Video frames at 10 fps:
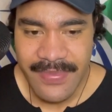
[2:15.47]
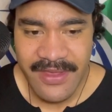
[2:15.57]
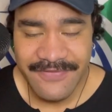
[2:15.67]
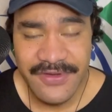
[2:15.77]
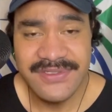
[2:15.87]

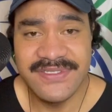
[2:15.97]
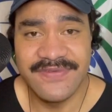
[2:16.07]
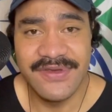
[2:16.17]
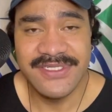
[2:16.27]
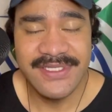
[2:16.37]
first things
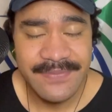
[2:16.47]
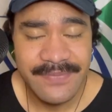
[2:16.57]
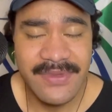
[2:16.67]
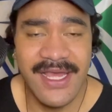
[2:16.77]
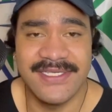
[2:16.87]
first,
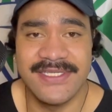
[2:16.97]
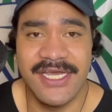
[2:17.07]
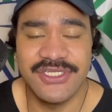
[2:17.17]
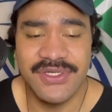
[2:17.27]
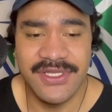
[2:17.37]
as I
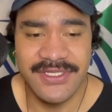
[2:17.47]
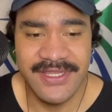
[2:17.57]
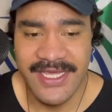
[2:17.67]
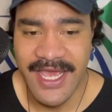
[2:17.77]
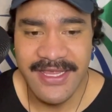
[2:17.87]
touched on
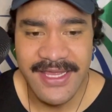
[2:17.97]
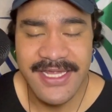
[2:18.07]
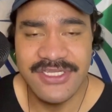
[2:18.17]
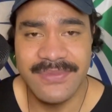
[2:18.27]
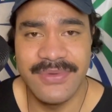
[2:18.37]
the 8 there,
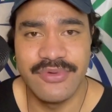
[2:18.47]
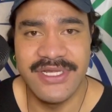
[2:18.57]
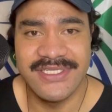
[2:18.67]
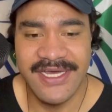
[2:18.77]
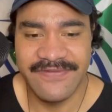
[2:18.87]
it's going to be
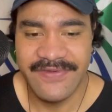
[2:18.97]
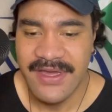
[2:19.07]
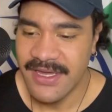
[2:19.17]
pretty tough.